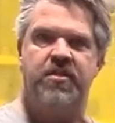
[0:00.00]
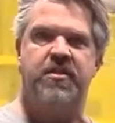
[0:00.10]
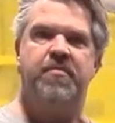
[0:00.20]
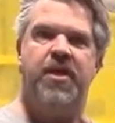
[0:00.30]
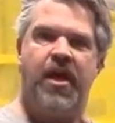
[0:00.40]

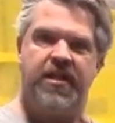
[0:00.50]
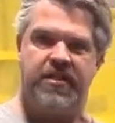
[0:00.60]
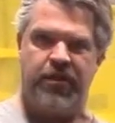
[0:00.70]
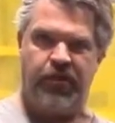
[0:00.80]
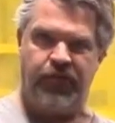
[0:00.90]
to be
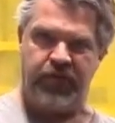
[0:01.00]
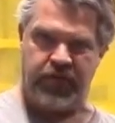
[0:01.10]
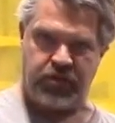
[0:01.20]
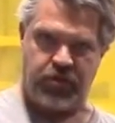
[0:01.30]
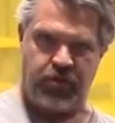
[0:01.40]
ideal for
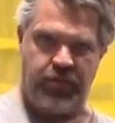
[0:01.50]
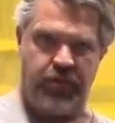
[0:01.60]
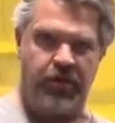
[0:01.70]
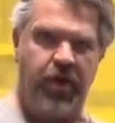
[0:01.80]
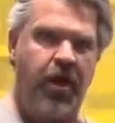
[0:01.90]
this
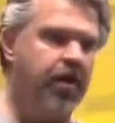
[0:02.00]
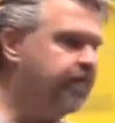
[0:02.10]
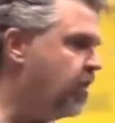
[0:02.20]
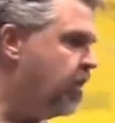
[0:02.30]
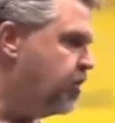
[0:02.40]
Tribute car.
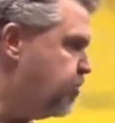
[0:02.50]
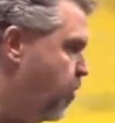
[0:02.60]
So